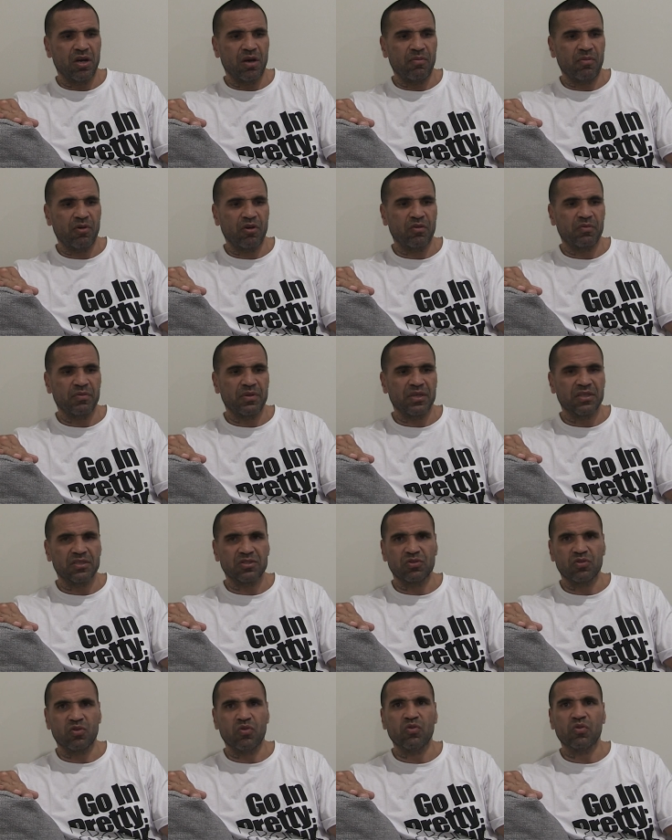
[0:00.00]
going to be as
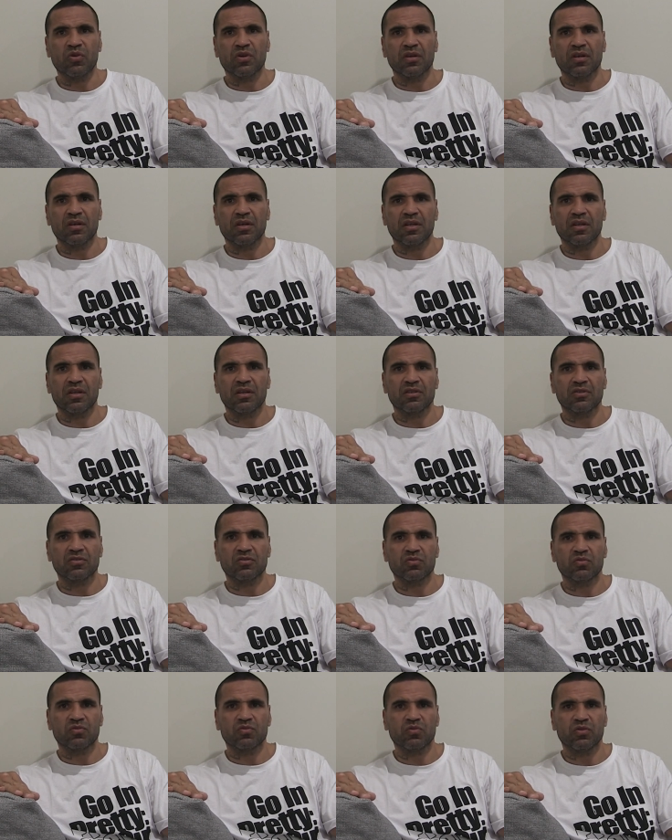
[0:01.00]
gaunt and as
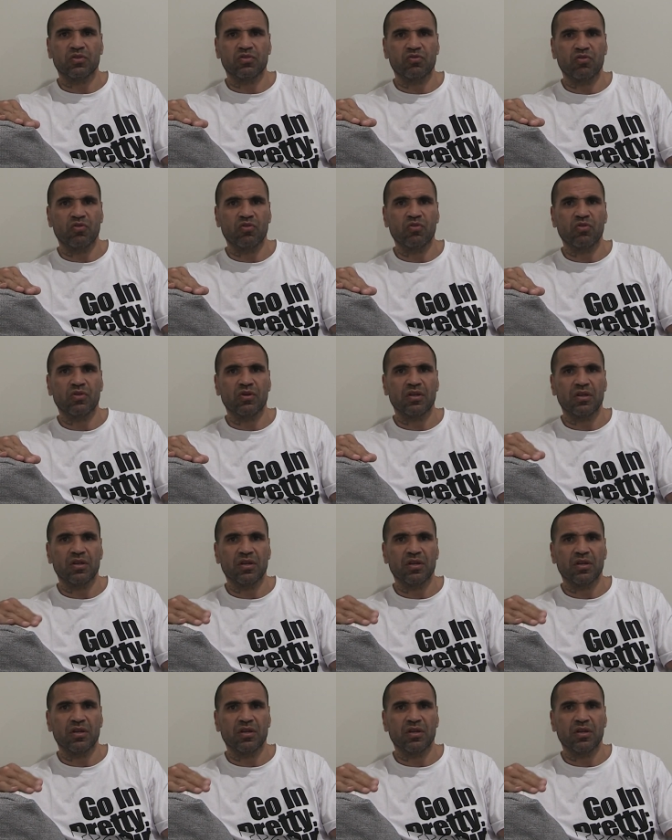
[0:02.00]
withdrawn.